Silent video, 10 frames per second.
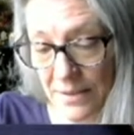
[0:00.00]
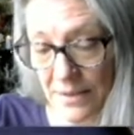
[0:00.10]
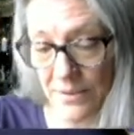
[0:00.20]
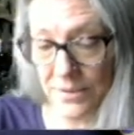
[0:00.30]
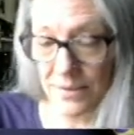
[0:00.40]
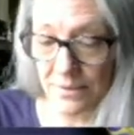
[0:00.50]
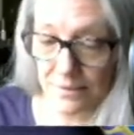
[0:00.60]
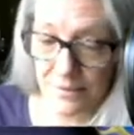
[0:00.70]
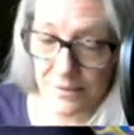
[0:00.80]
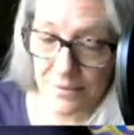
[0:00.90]
There's a
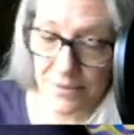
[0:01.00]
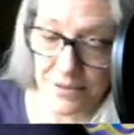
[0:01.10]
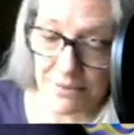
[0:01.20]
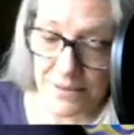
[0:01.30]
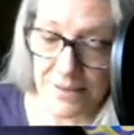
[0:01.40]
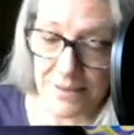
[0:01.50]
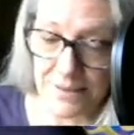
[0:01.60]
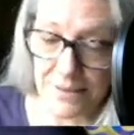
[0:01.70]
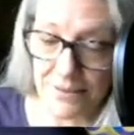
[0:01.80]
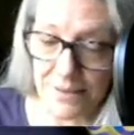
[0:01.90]
Thread's
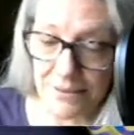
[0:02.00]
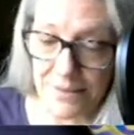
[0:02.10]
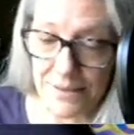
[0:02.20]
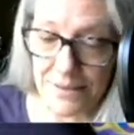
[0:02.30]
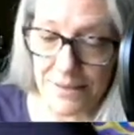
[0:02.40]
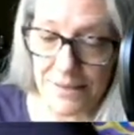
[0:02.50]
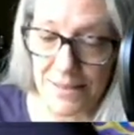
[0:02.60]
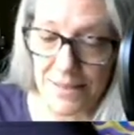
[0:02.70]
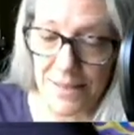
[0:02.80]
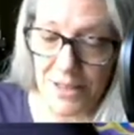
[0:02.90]
gonna drive me crazy.
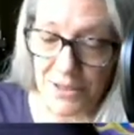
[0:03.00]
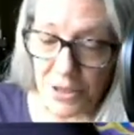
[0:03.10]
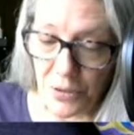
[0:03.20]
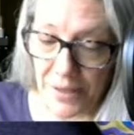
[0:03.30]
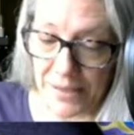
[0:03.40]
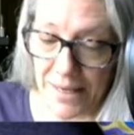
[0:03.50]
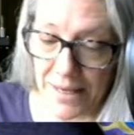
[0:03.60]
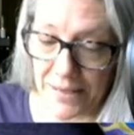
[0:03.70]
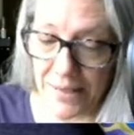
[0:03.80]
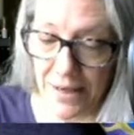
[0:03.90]
So
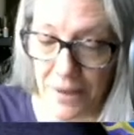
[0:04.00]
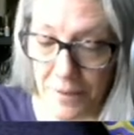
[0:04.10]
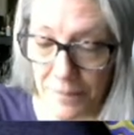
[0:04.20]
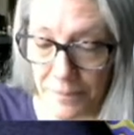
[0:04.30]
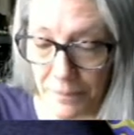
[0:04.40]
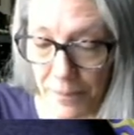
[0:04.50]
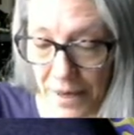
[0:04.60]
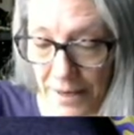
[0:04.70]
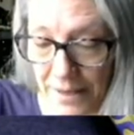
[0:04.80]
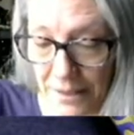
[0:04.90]
again, um,
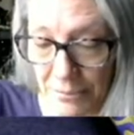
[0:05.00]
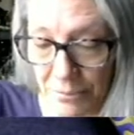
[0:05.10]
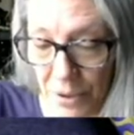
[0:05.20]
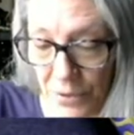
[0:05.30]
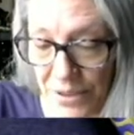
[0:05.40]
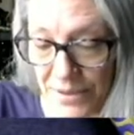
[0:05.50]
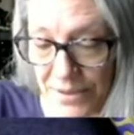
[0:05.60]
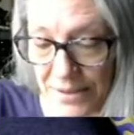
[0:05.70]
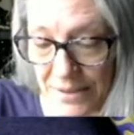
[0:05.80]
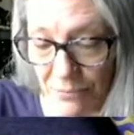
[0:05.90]
my
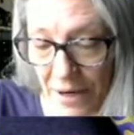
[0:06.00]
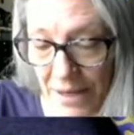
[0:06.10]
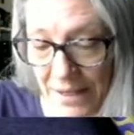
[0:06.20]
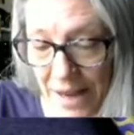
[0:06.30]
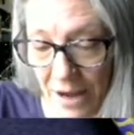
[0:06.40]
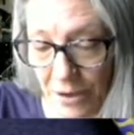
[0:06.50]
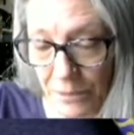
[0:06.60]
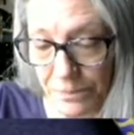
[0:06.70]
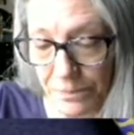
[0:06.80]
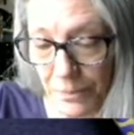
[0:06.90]
modus right
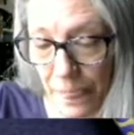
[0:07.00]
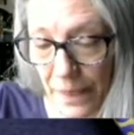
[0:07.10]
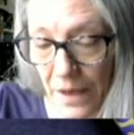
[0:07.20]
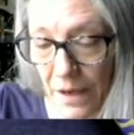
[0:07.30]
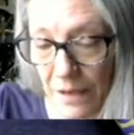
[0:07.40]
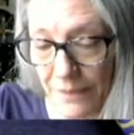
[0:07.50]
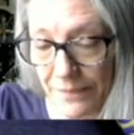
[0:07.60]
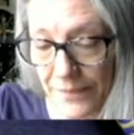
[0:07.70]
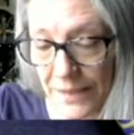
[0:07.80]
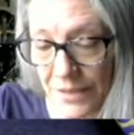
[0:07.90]
now
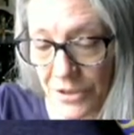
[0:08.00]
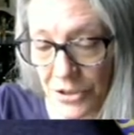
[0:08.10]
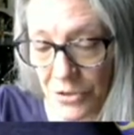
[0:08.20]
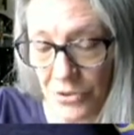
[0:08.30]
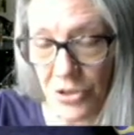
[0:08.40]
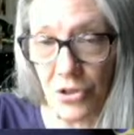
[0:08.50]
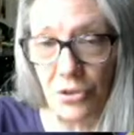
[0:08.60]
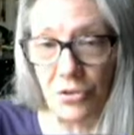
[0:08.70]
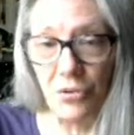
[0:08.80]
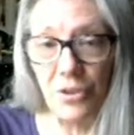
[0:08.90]
um, is to
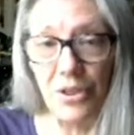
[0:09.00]
sew